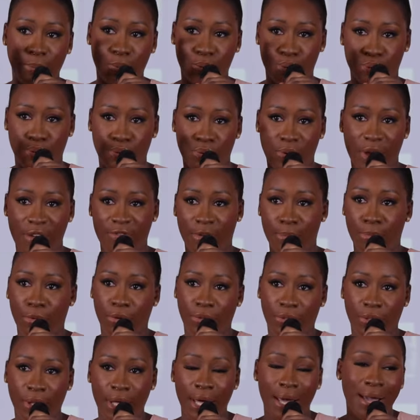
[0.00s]
able to grow every
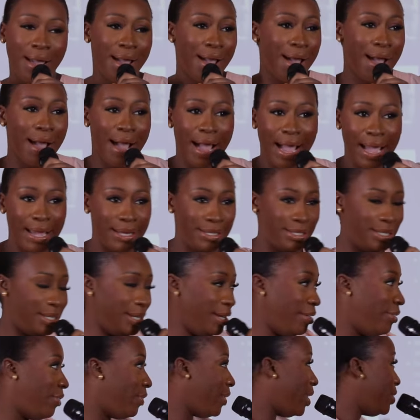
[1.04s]
month?
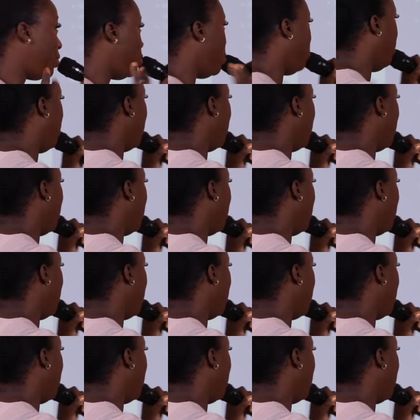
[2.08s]
Ideally, 30 to